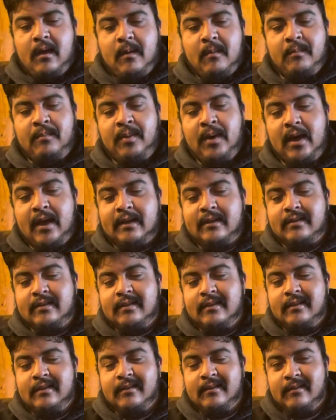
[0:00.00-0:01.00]
But
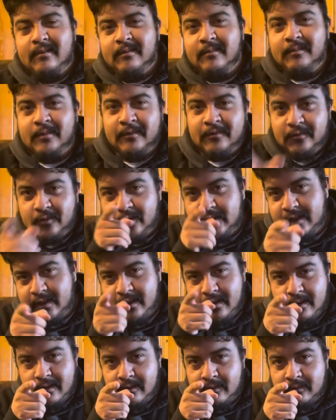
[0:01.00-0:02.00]
before you
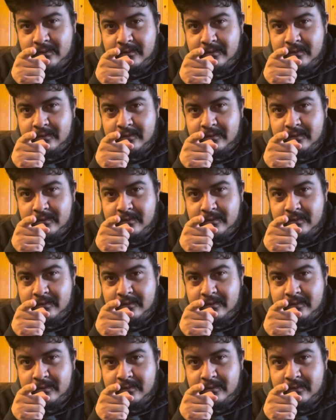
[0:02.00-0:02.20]
go,